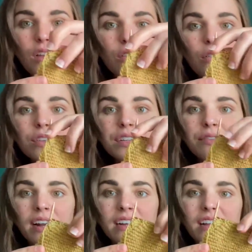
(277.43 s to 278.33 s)

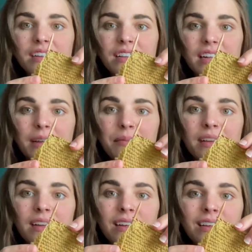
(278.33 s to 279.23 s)
goldenrod color that I'm
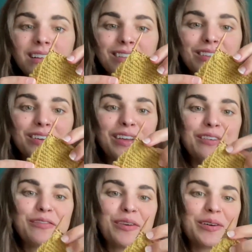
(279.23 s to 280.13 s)
looking
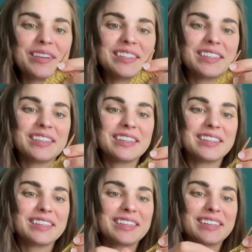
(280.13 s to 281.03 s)
forward to
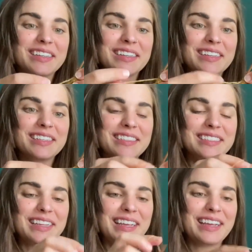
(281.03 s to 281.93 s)

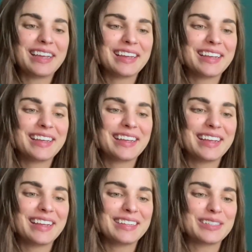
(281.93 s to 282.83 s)
seeing
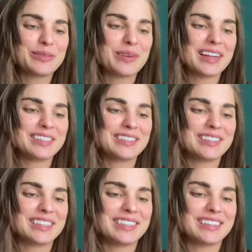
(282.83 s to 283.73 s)
it swatched
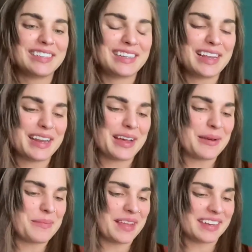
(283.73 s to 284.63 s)
and knit
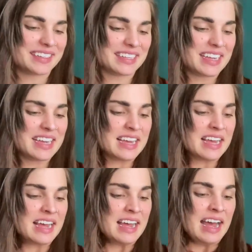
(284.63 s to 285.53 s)
up. And
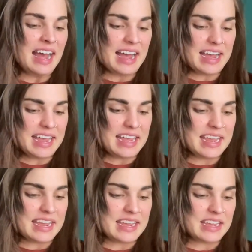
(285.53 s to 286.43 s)

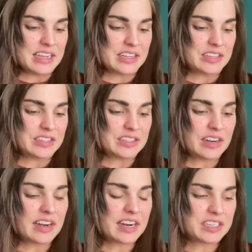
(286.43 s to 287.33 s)
I
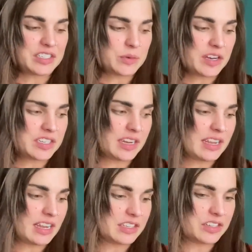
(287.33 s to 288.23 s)
started actually swatching it
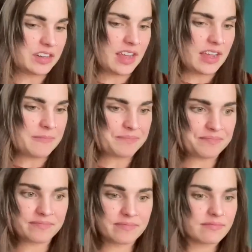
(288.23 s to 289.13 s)
yesterday,
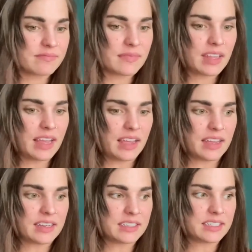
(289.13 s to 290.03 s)

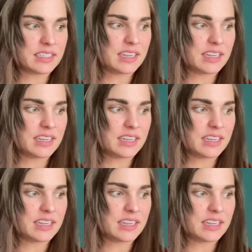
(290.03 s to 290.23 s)
and